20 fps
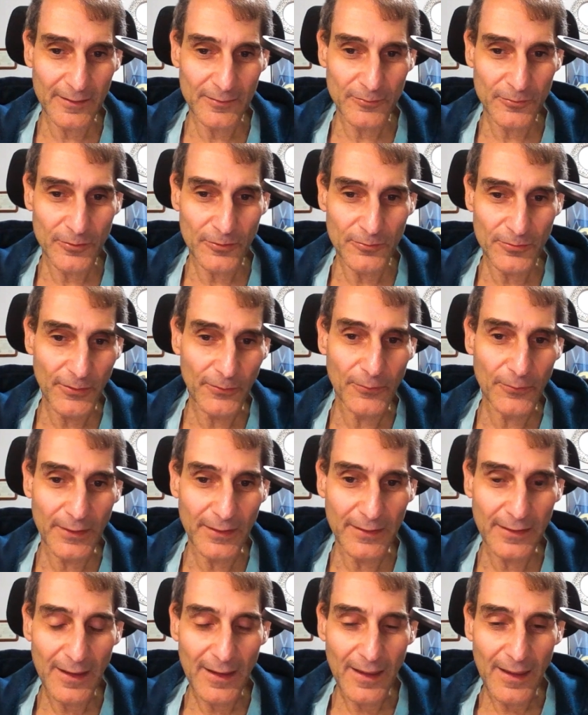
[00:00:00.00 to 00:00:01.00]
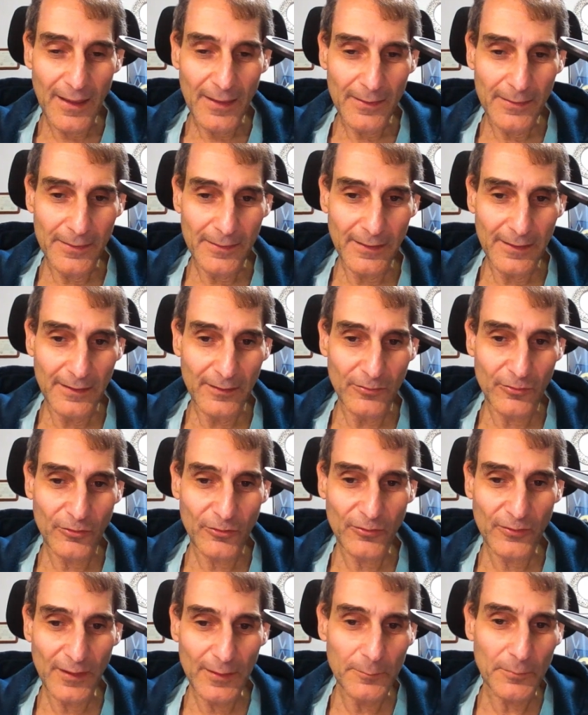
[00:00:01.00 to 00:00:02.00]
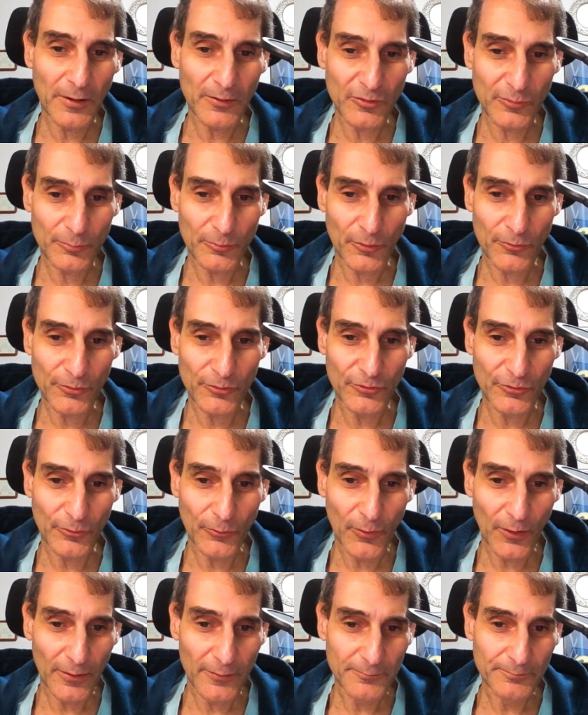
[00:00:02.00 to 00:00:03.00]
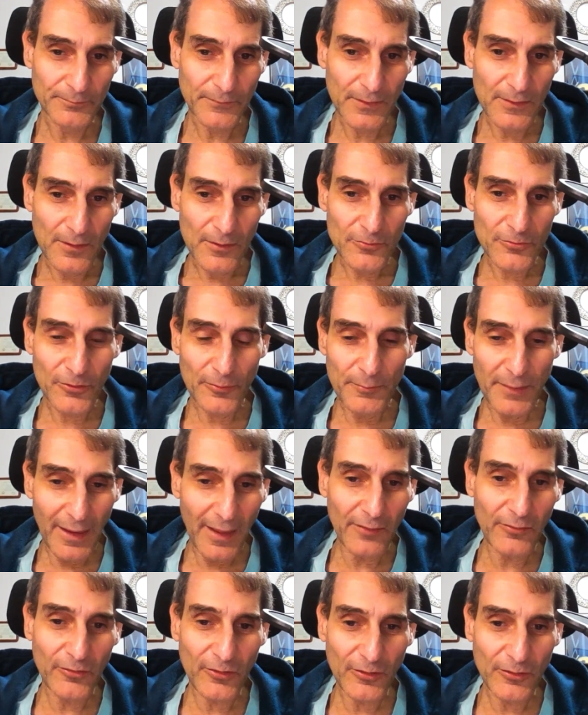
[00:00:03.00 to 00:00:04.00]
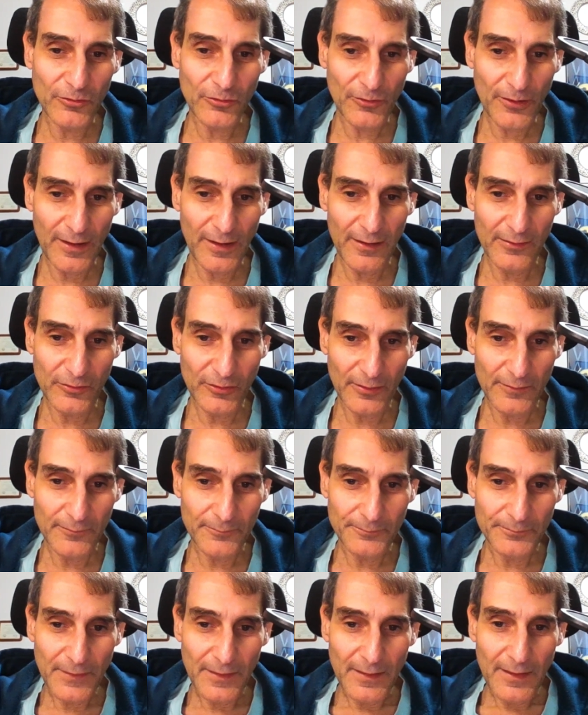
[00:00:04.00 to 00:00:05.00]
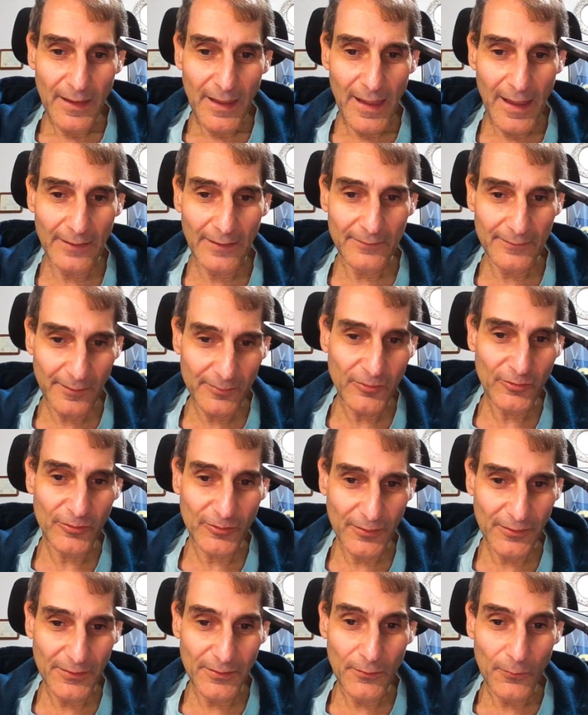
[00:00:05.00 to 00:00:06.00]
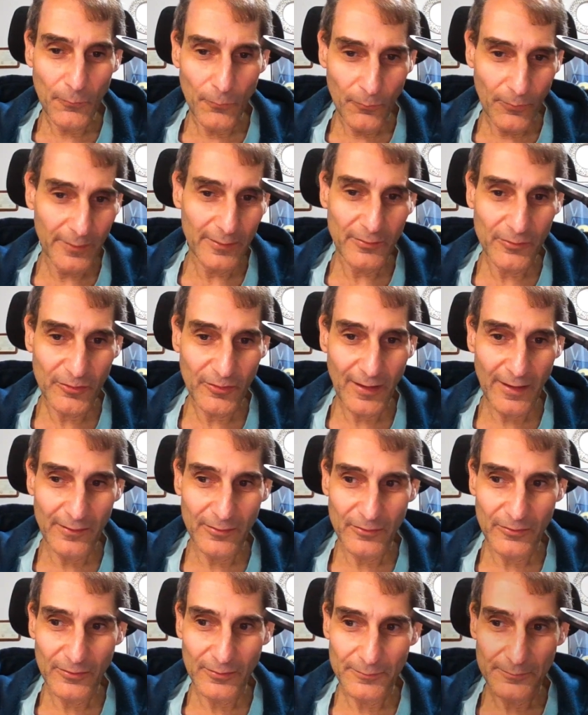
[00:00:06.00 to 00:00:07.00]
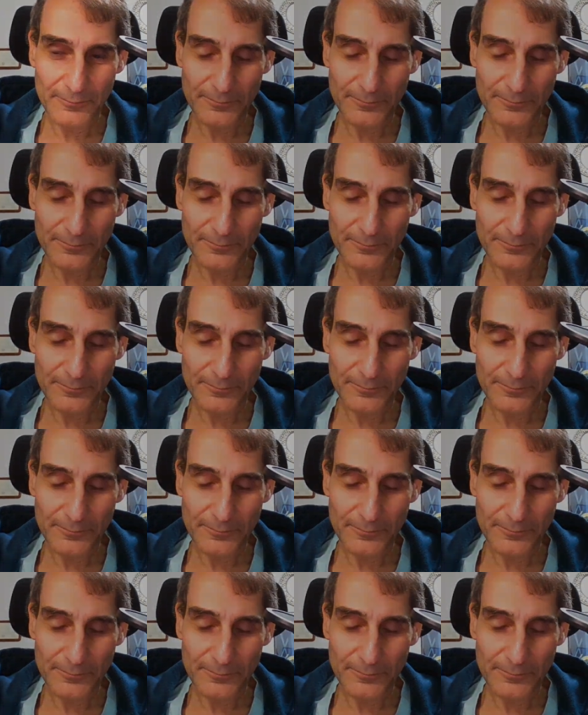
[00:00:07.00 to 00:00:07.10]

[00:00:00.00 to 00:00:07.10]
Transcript: in reviewing the steam bus brochure from A C Transit, and let's see what it says.